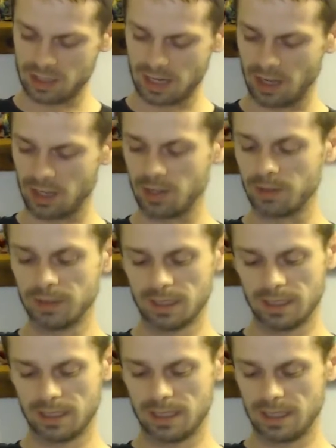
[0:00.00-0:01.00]
tell you
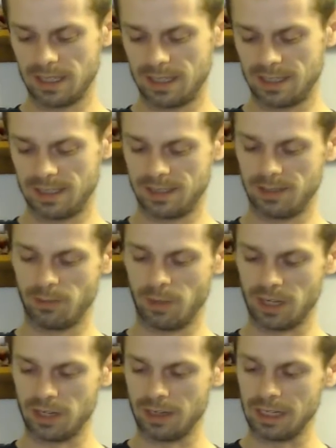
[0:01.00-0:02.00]

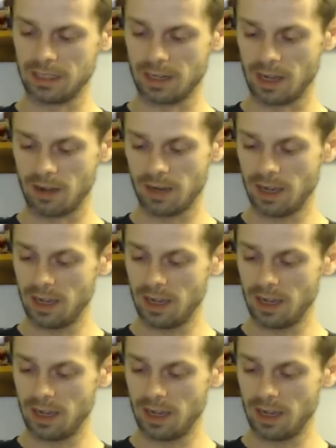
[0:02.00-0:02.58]
what you need to know.